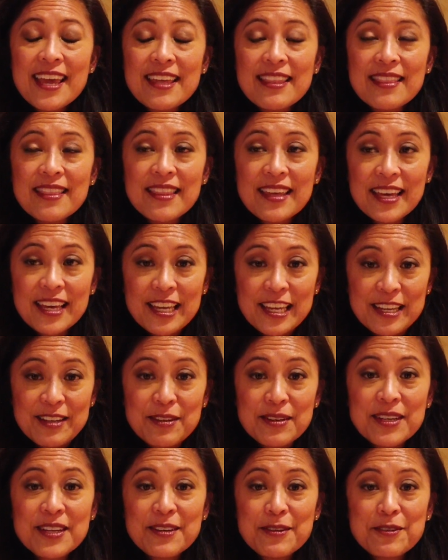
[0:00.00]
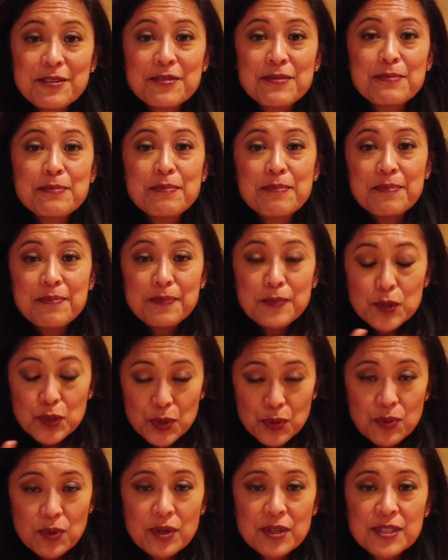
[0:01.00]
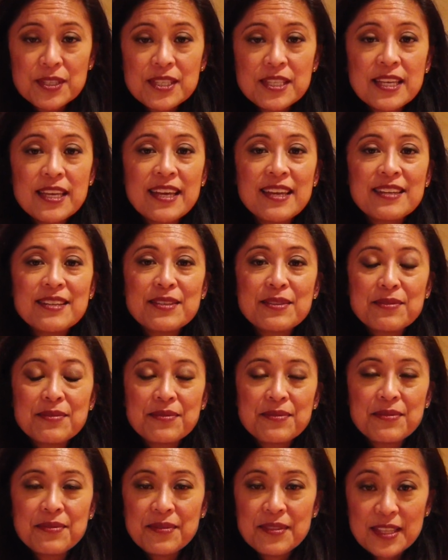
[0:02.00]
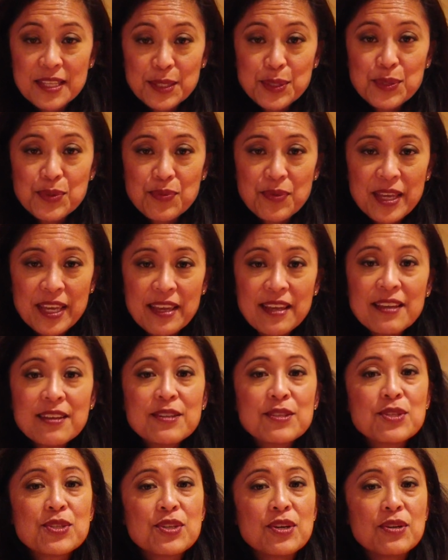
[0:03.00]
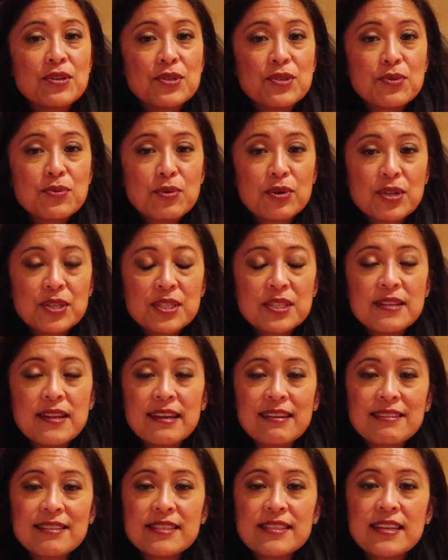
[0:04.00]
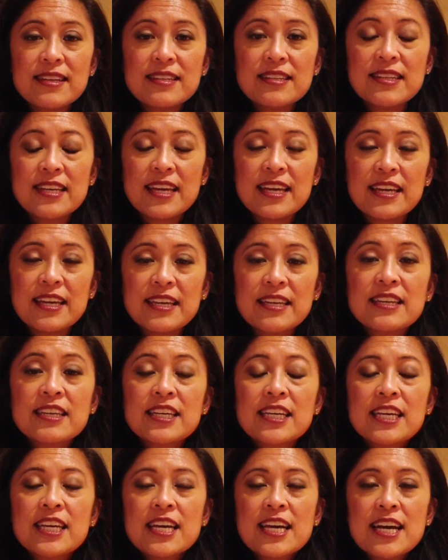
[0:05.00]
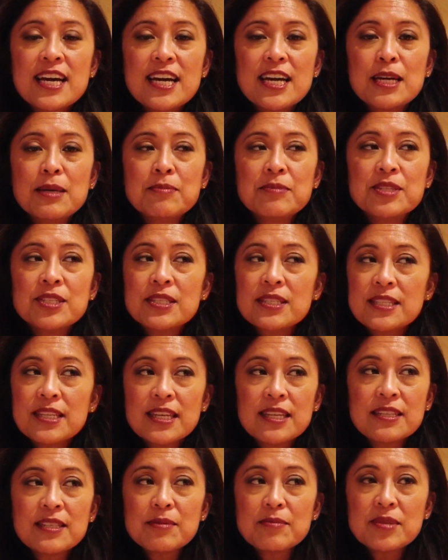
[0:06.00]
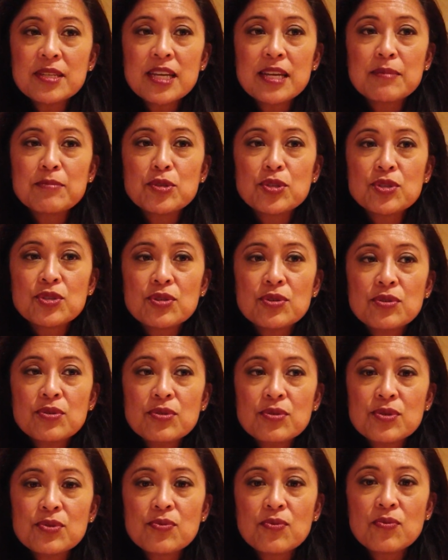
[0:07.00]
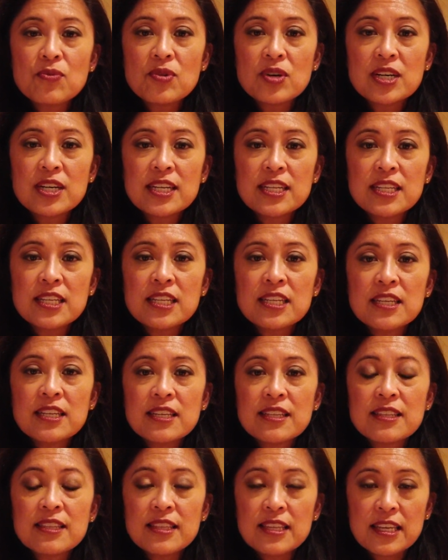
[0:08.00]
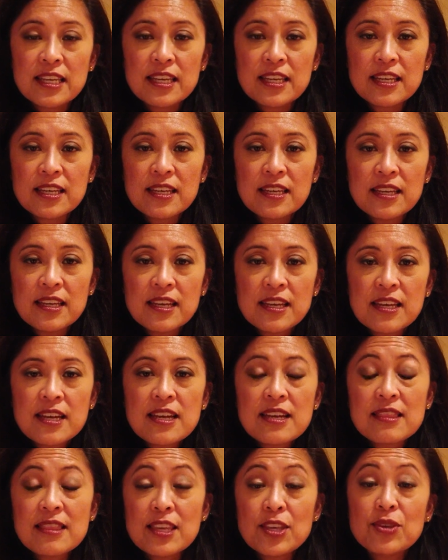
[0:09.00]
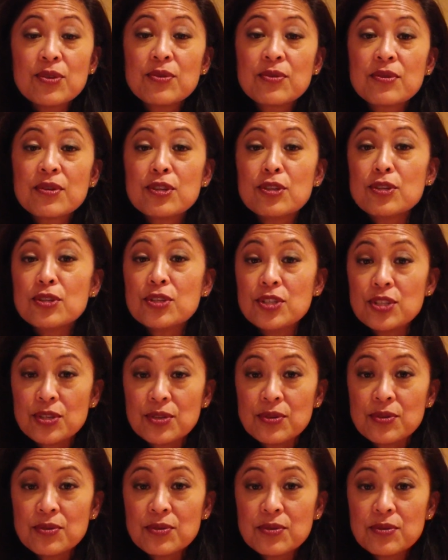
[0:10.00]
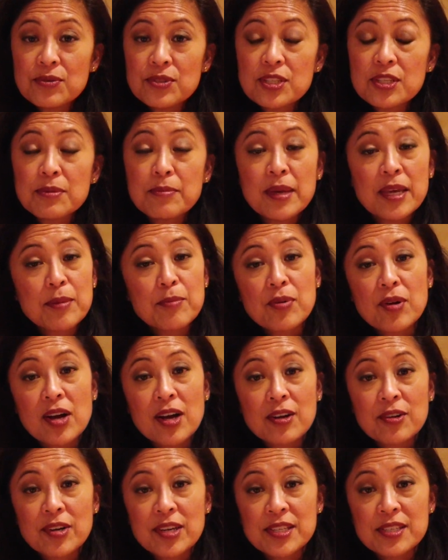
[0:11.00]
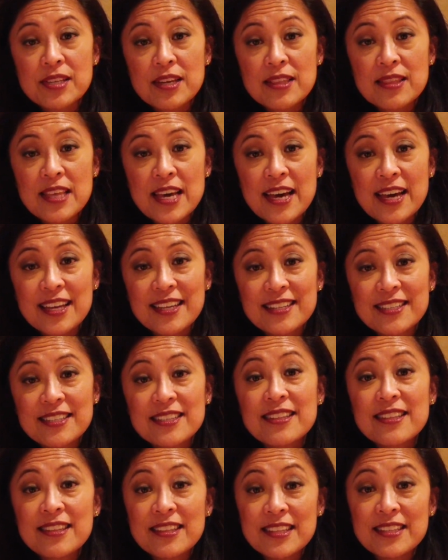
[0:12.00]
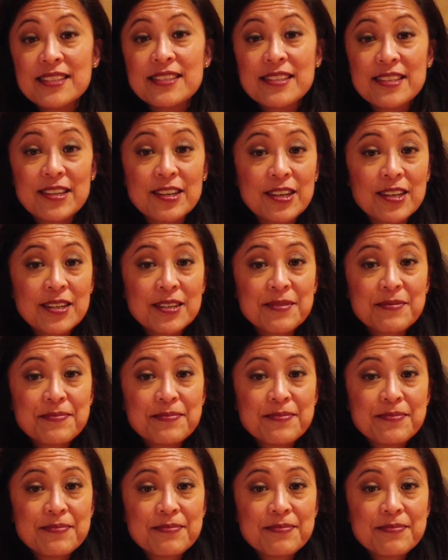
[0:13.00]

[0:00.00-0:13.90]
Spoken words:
And then, towards the end of this week, so towards next Sunday, just take some time. Choose one thing that you can do to make progress on that this year.